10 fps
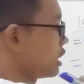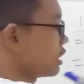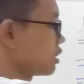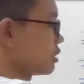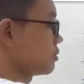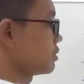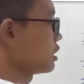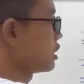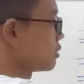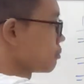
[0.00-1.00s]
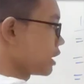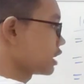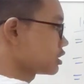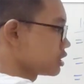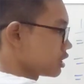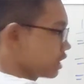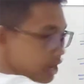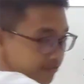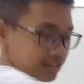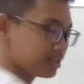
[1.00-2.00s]
a match.
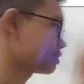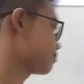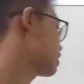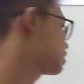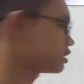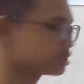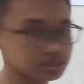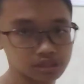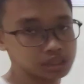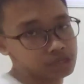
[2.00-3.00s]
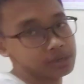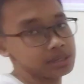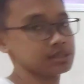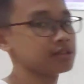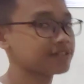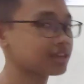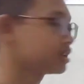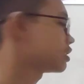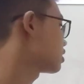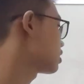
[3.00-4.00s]
Everything is matching. Just check by yourself,
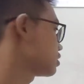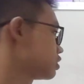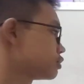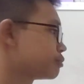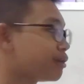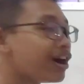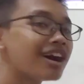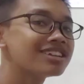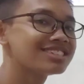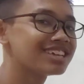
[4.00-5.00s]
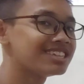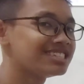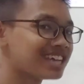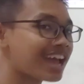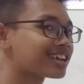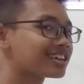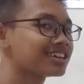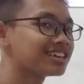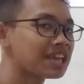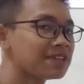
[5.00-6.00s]
okay? Just pause and check
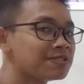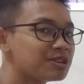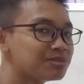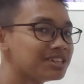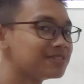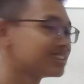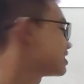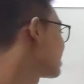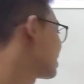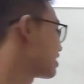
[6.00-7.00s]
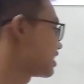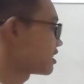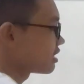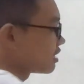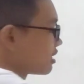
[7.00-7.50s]
if you don't believe it, okay?